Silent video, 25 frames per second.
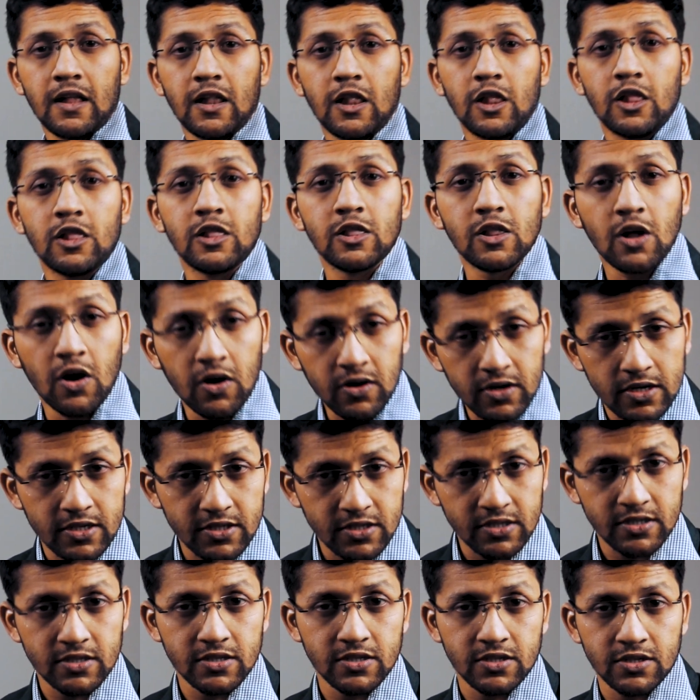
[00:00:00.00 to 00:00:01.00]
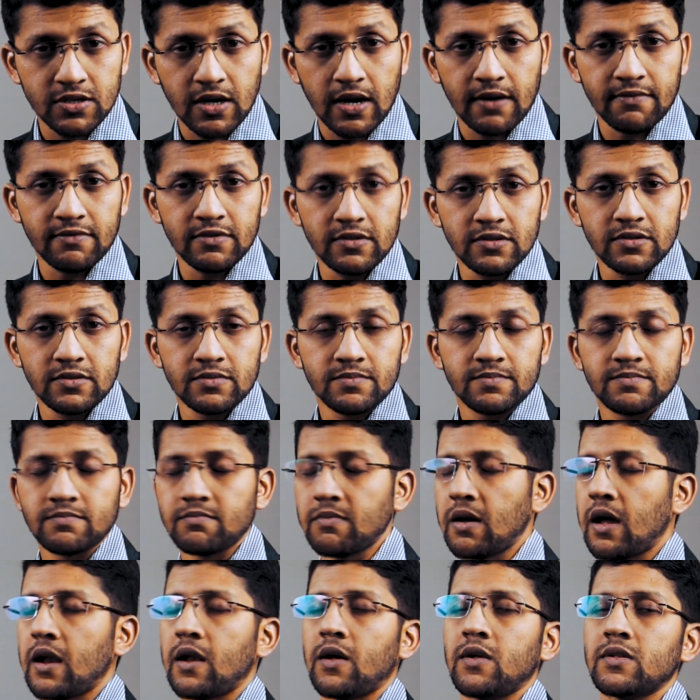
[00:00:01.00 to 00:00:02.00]
long distance travel
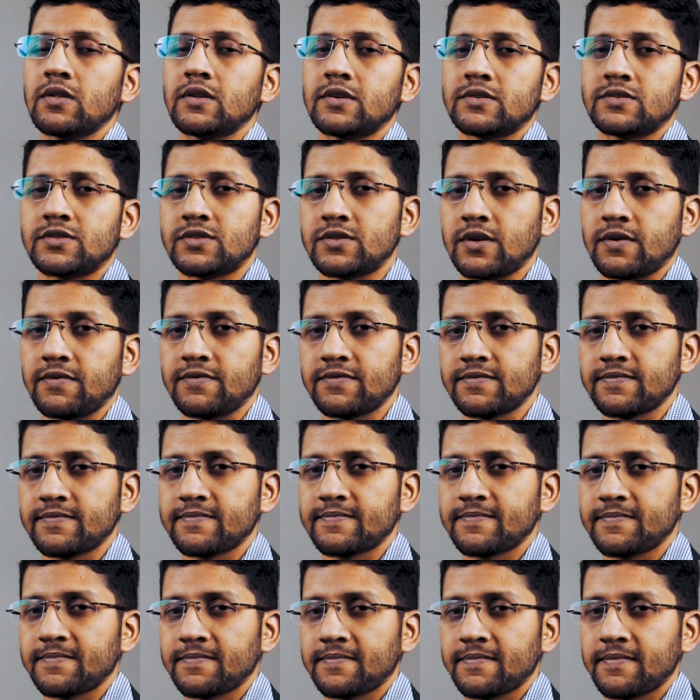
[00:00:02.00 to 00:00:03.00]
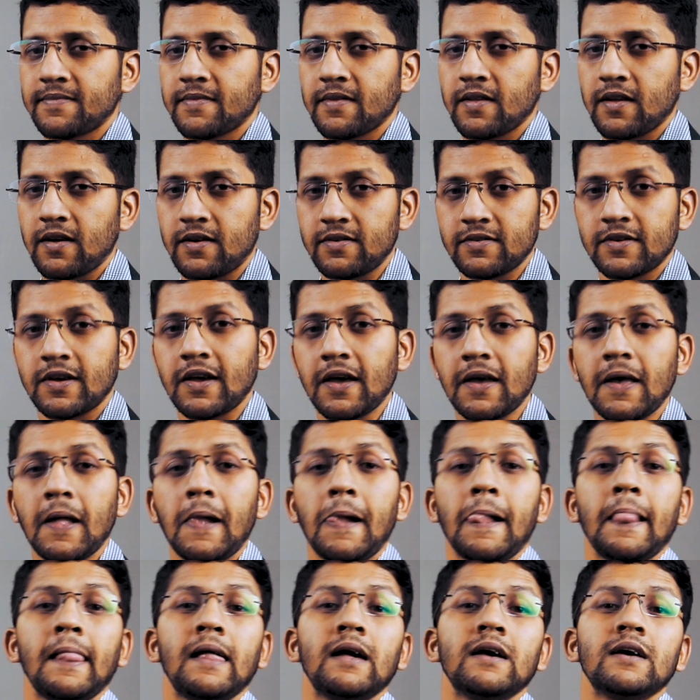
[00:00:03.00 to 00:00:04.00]
and all that stuff. Okay.
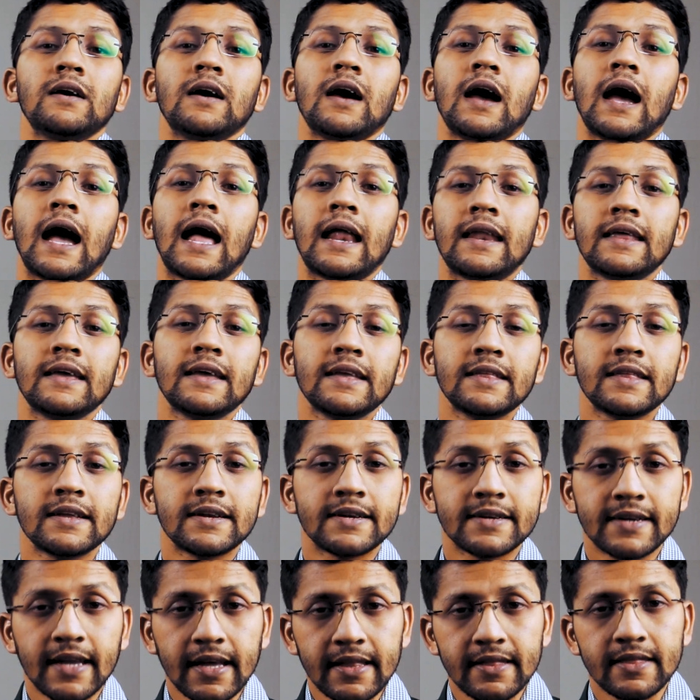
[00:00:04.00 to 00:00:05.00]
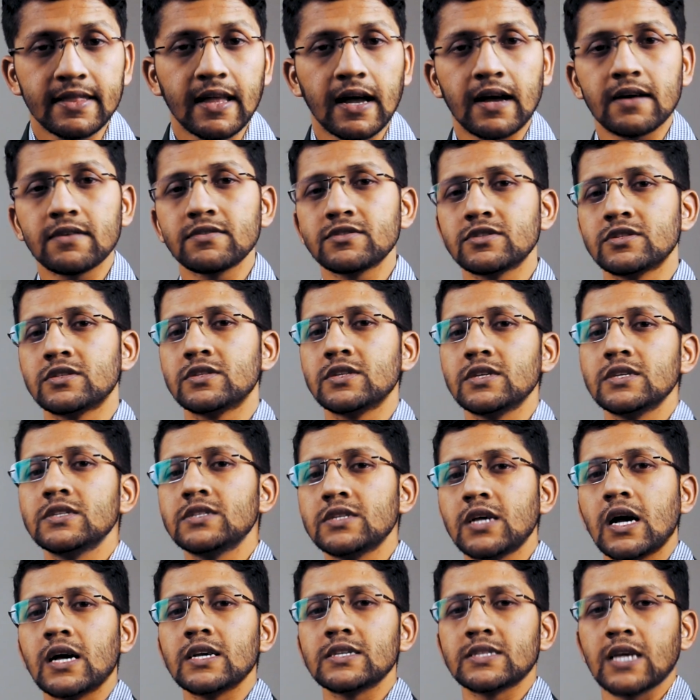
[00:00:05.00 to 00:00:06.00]
And in the 10th house, these
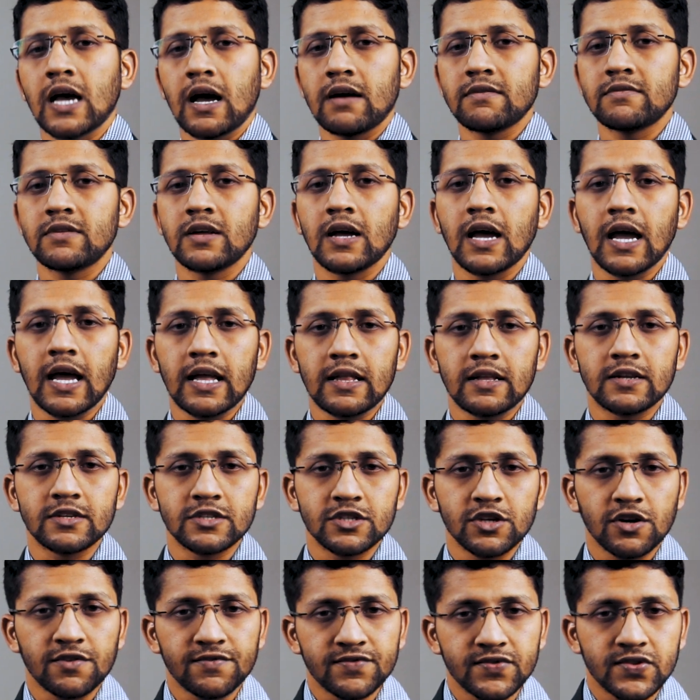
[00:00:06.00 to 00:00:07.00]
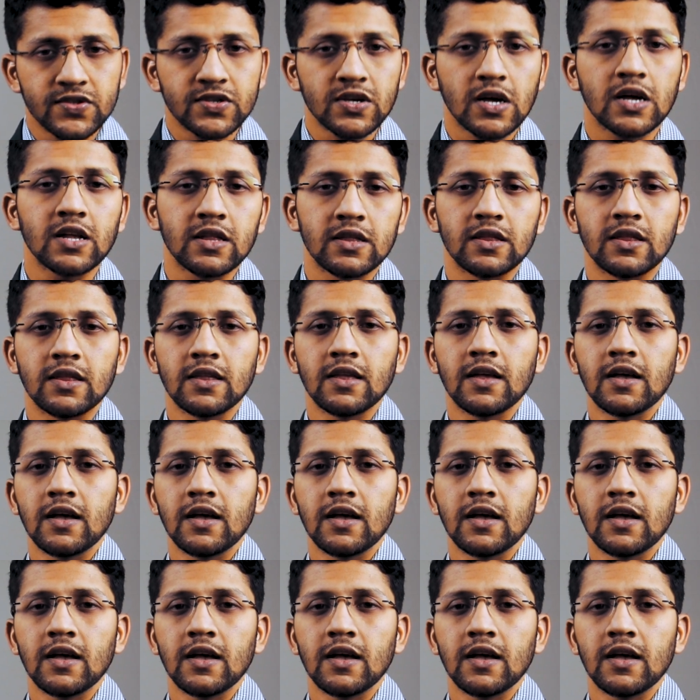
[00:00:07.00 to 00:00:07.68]
guys have the energy of sun.